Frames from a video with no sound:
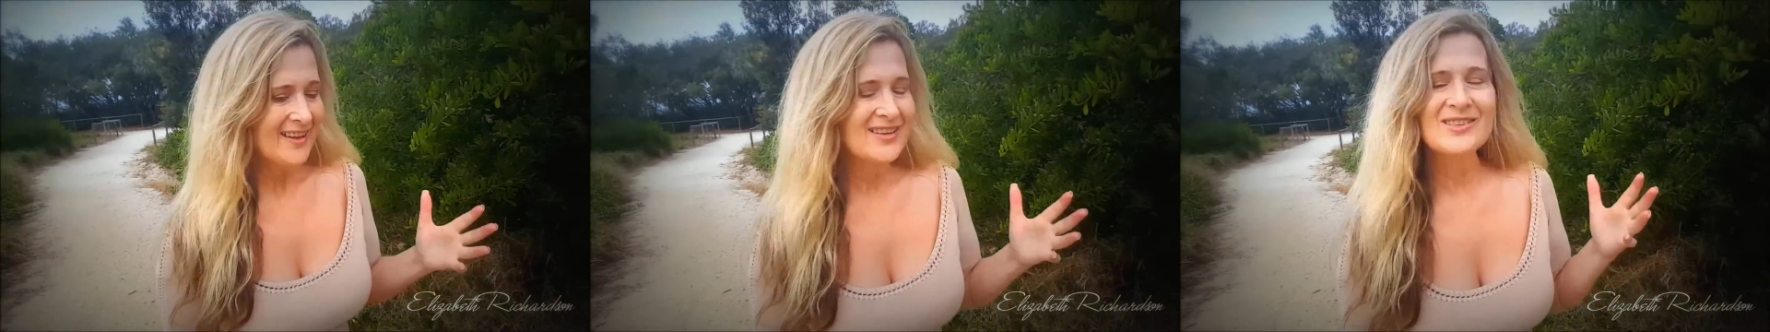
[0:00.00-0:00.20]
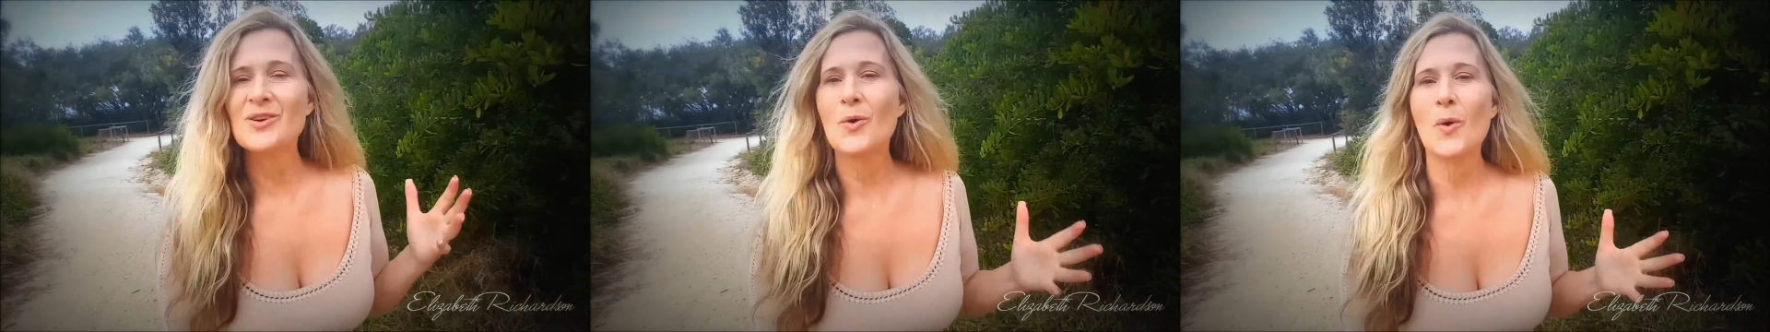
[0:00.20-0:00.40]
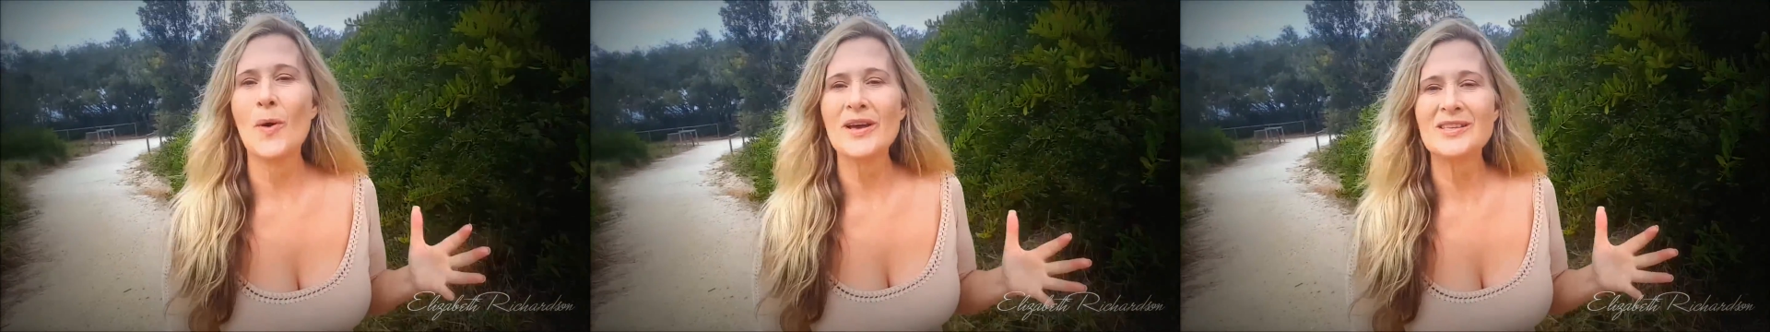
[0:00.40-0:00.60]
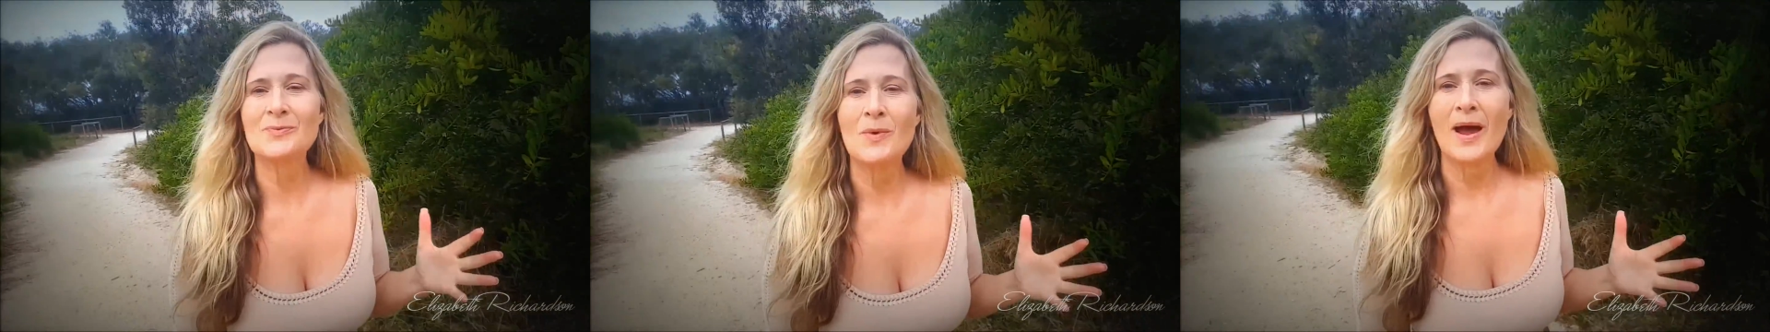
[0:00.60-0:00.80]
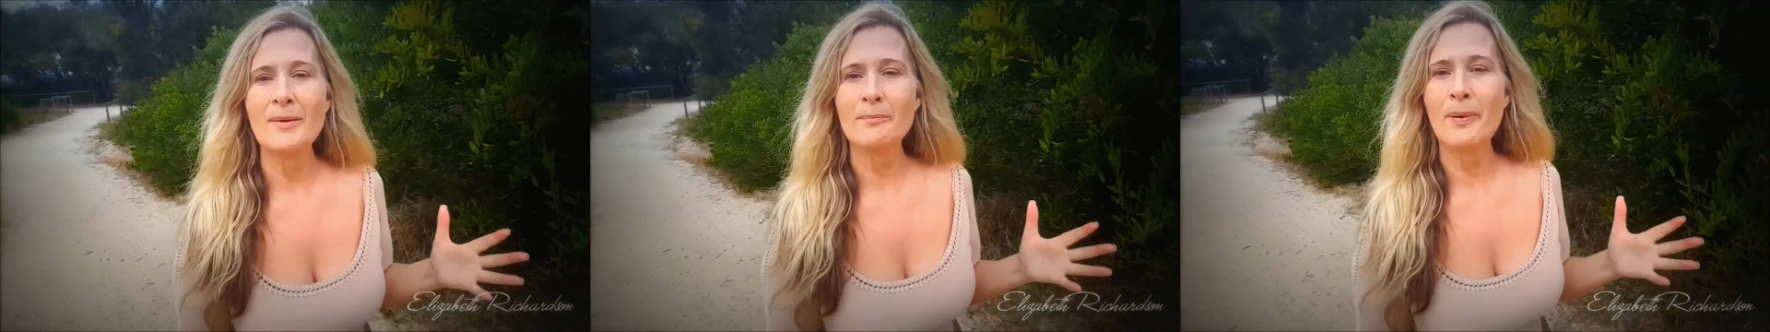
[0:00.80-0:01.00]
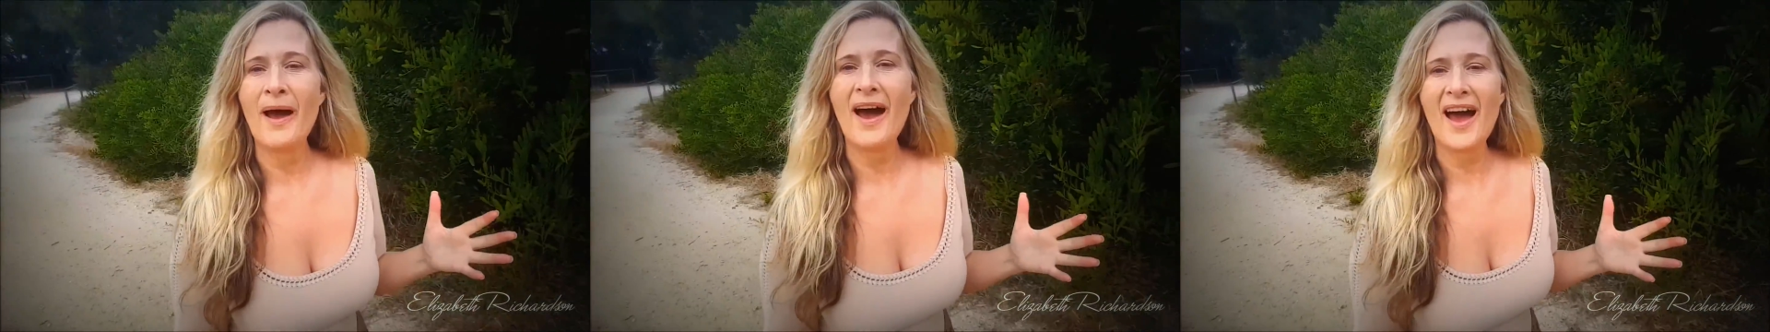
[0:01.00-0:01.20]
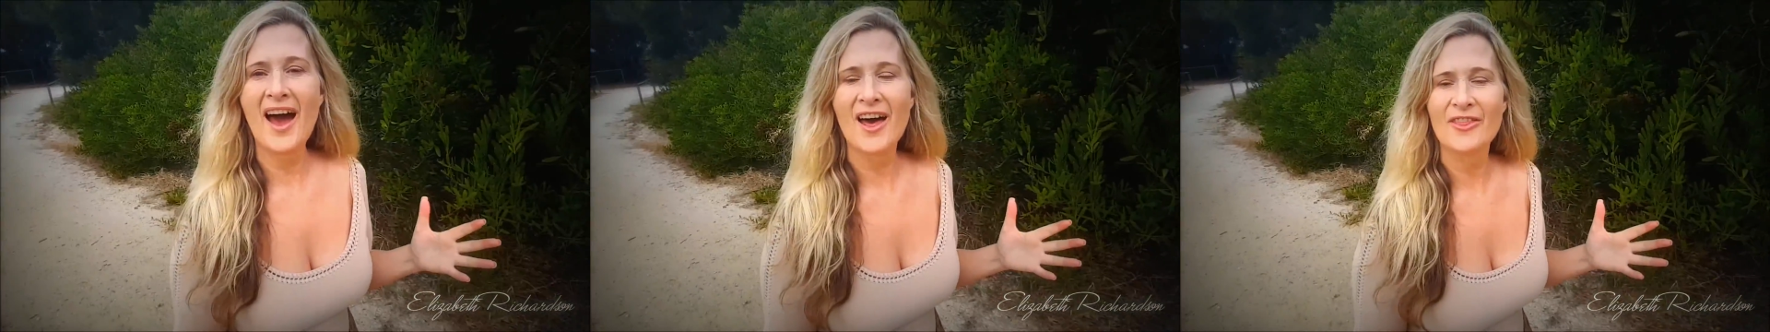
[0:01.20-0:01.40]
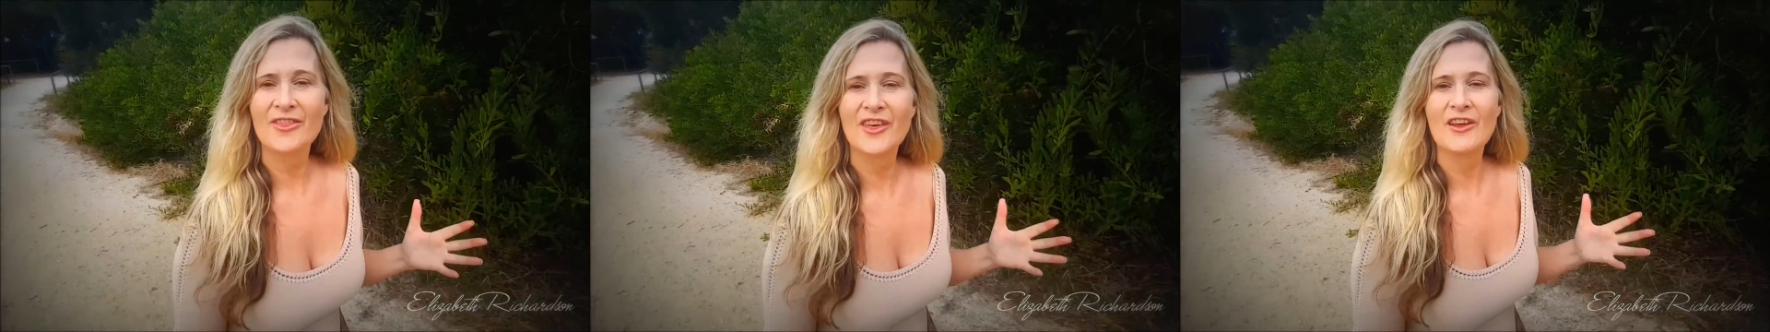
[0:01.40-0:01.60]
There's always one
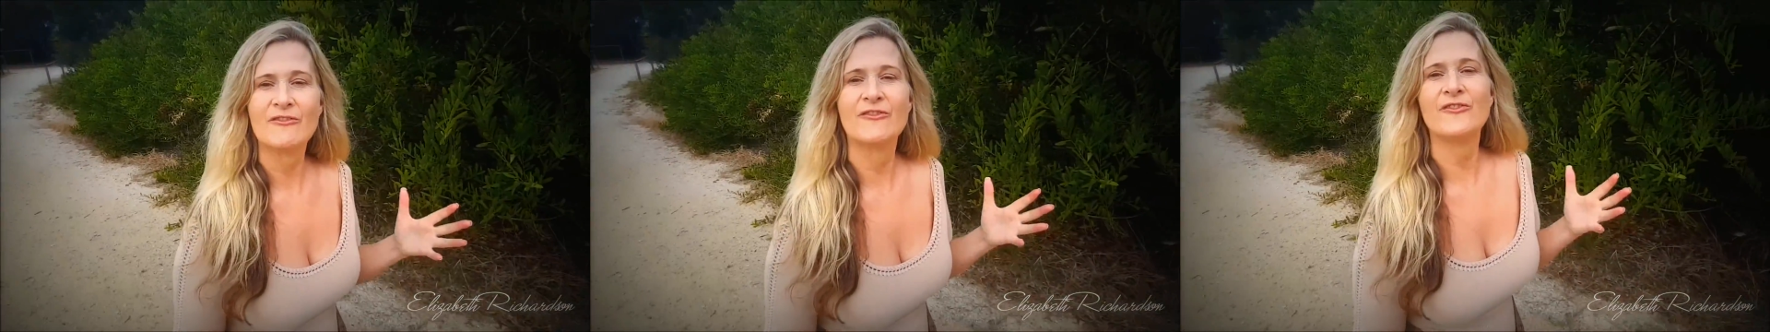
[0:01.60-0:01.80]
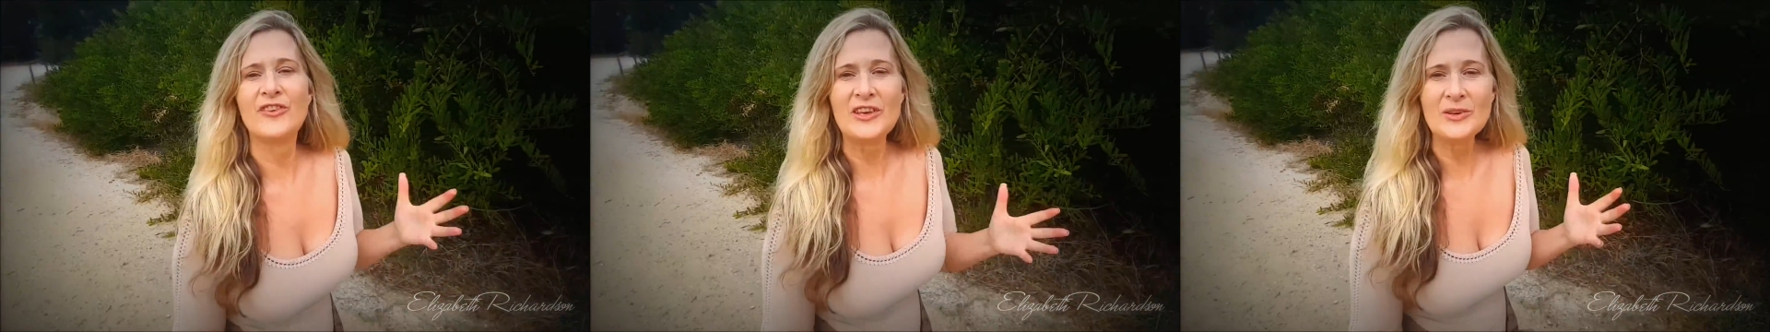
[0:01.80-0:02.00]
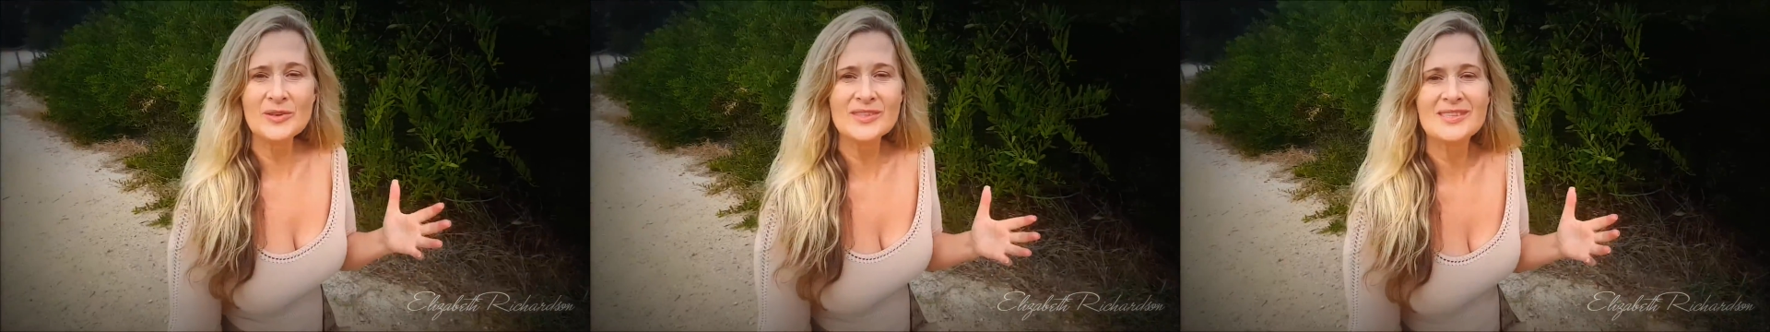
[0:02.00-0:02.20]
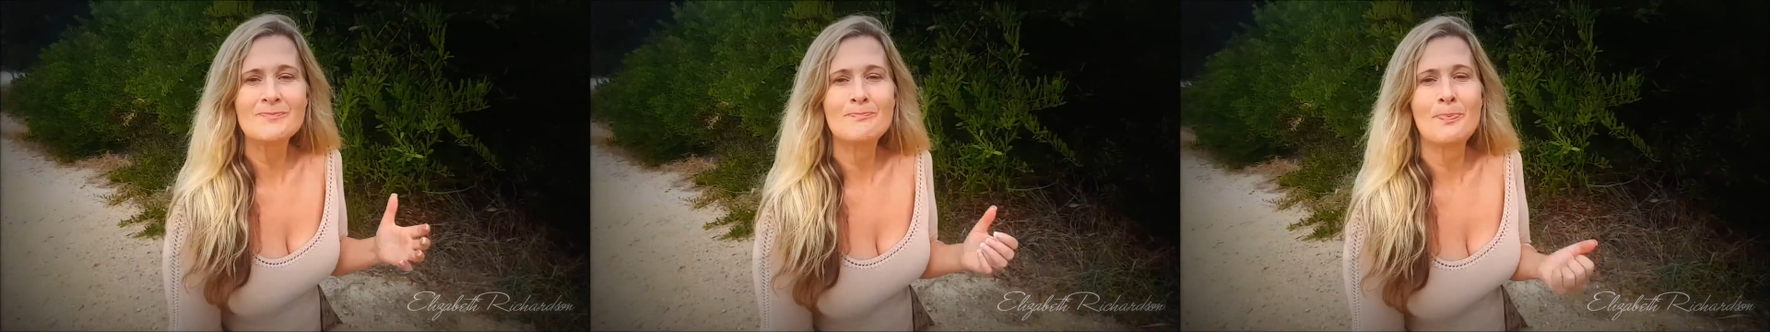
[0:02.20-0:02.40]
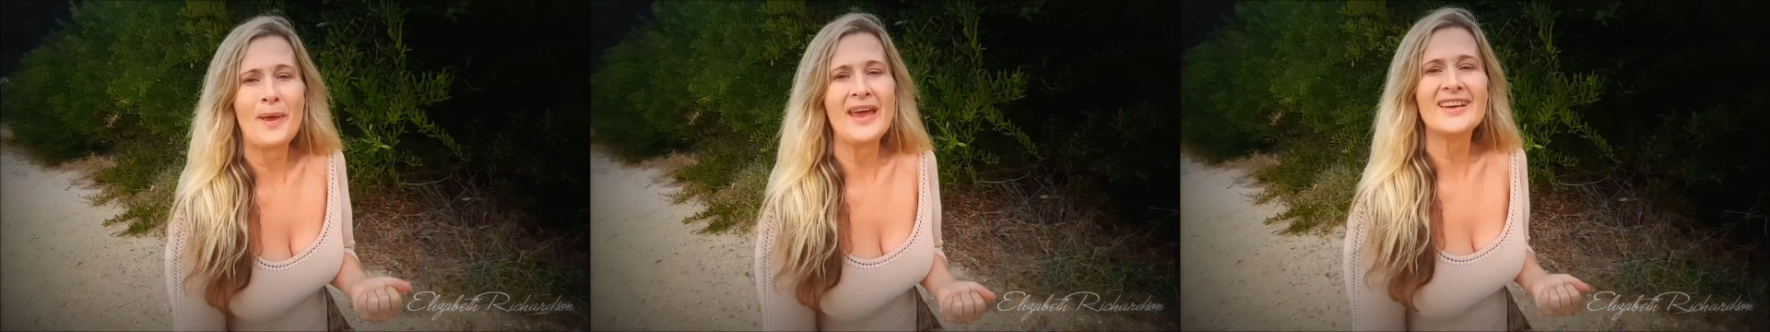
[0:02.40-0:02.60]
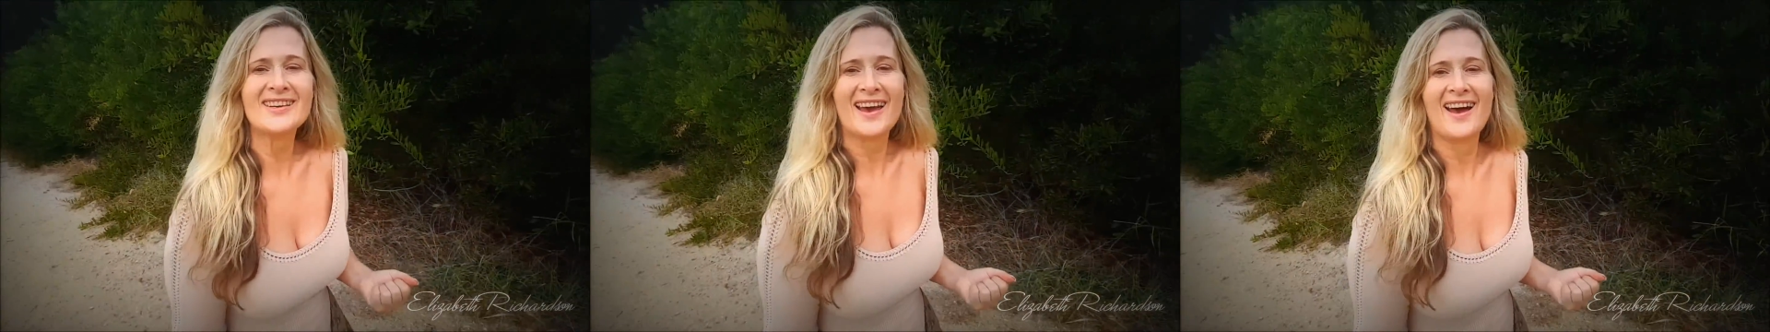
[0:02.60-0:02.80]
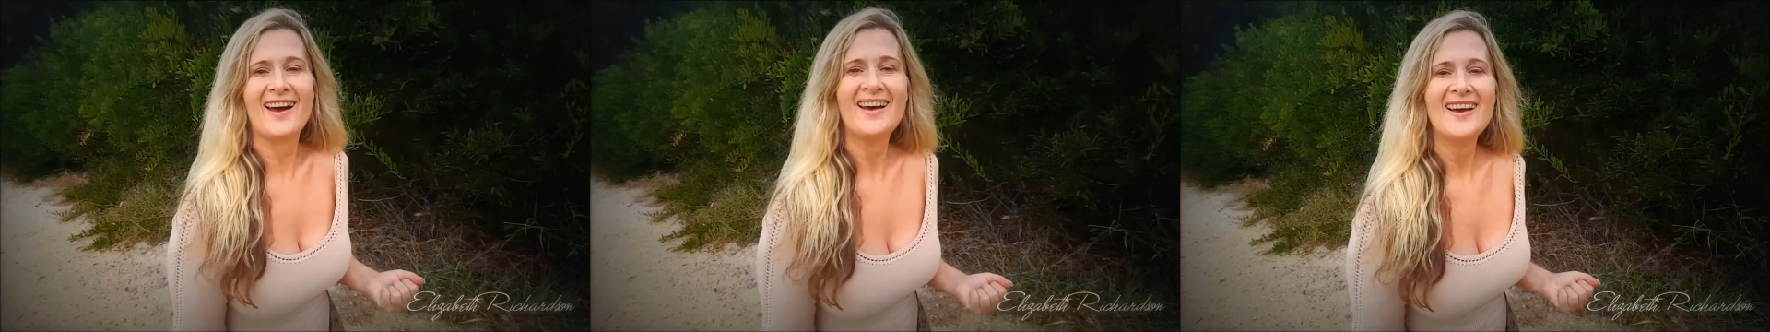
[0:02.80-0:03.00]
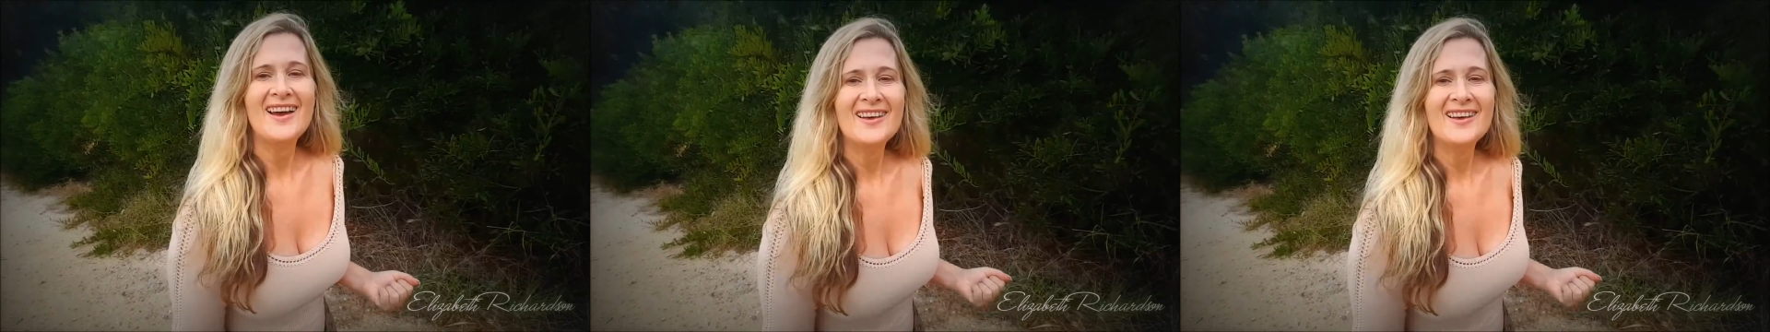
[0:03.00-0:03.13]
path that feels better.